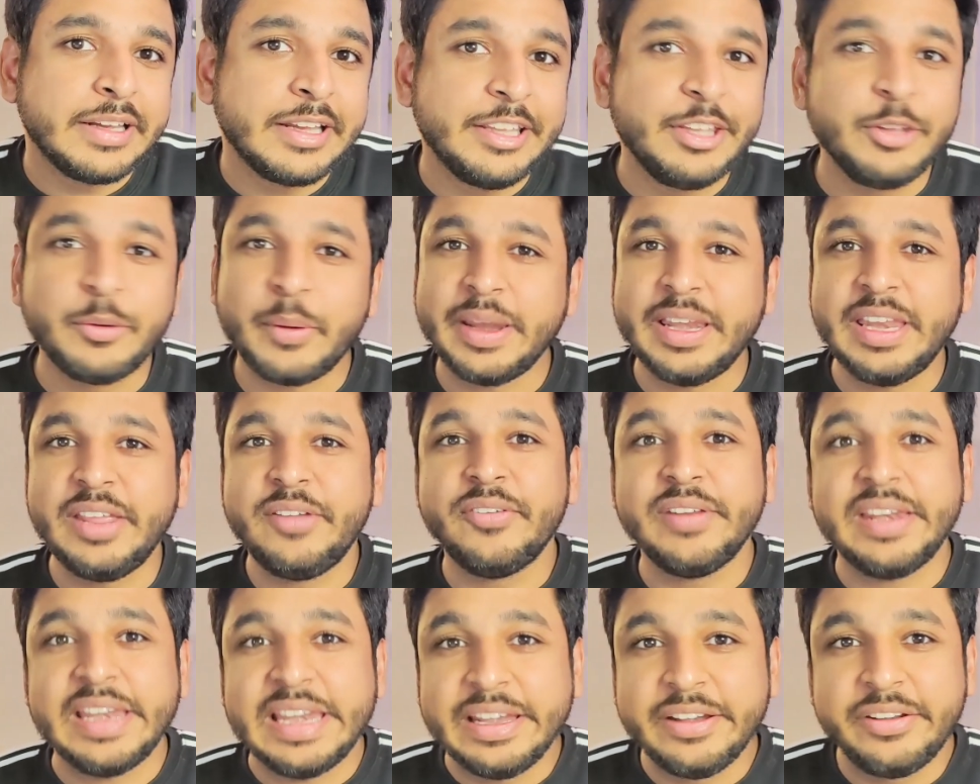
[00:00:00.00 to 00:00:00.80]
you can
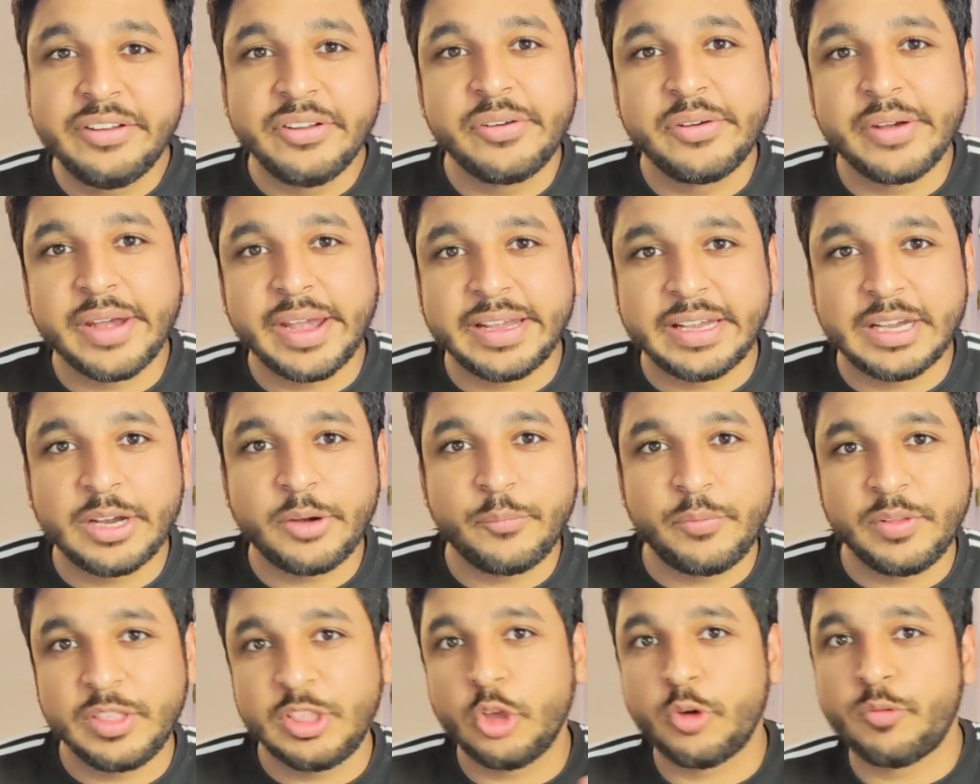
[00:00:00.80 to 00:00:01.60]
even integrate it
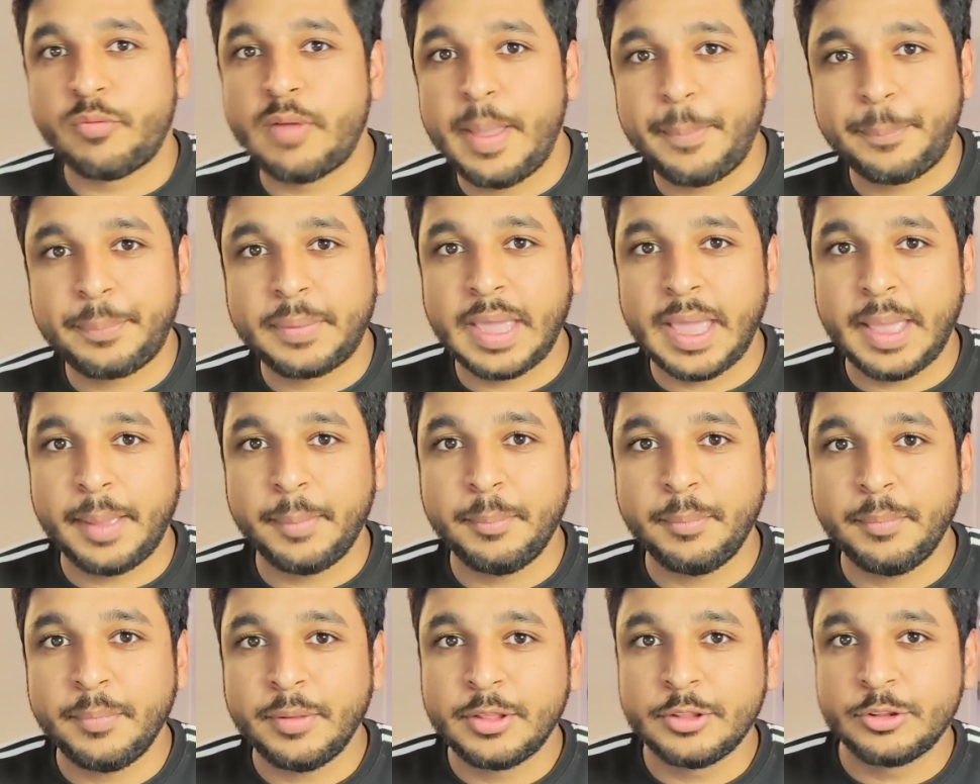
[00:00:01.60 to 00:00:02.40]
with your
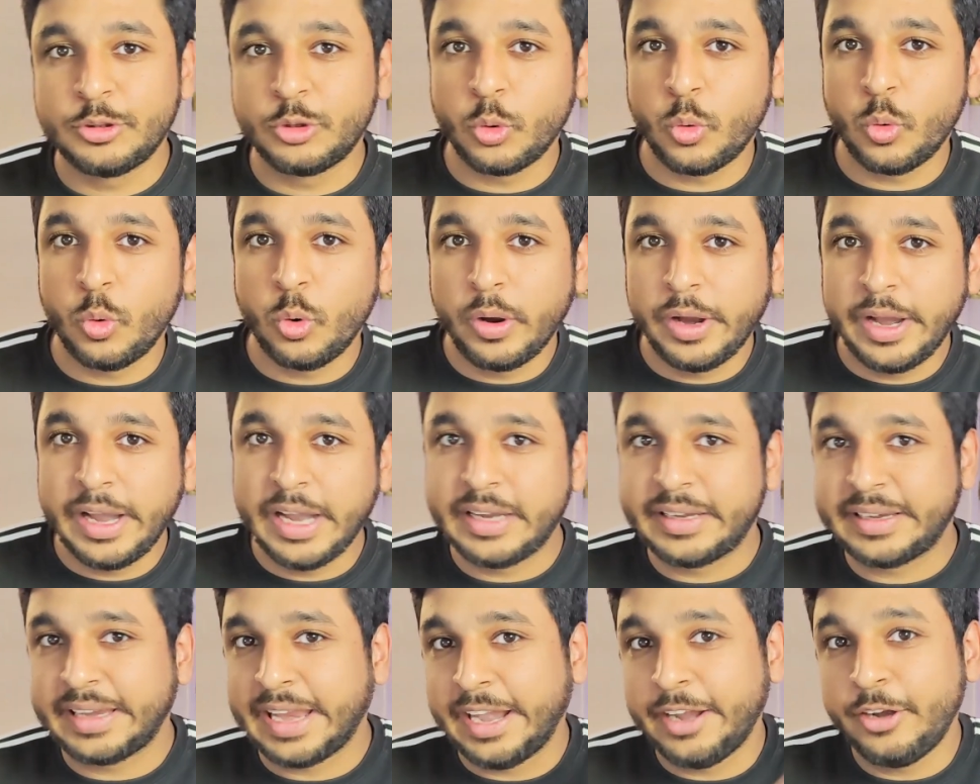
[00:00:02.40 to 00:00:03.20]
webcam so
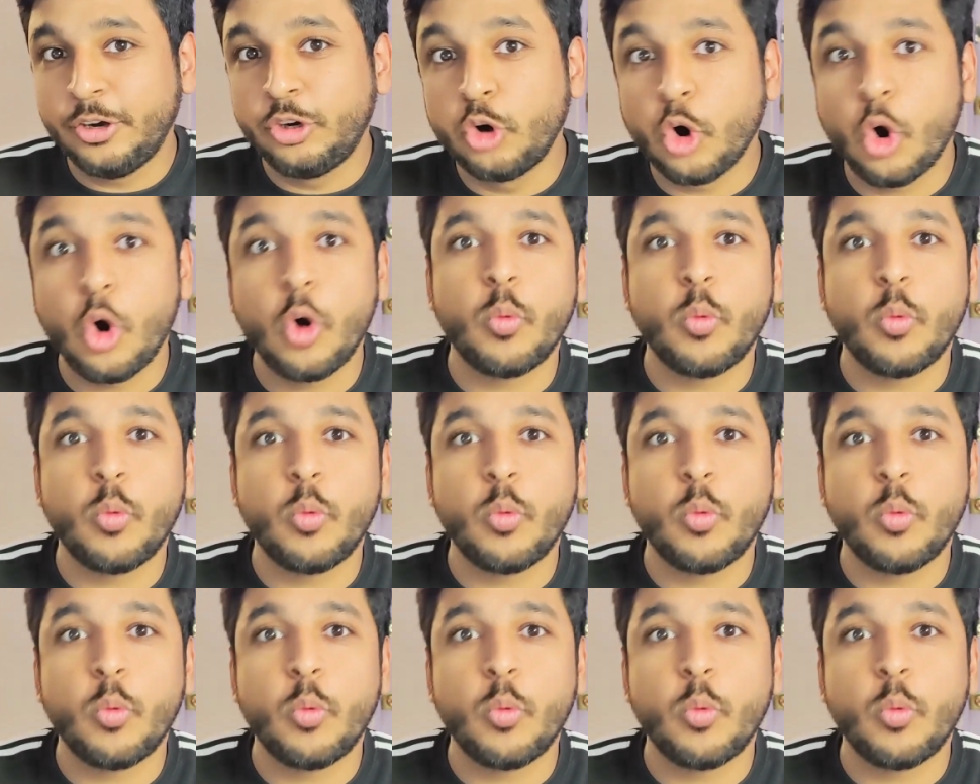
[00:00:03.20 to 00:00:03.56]
it can draw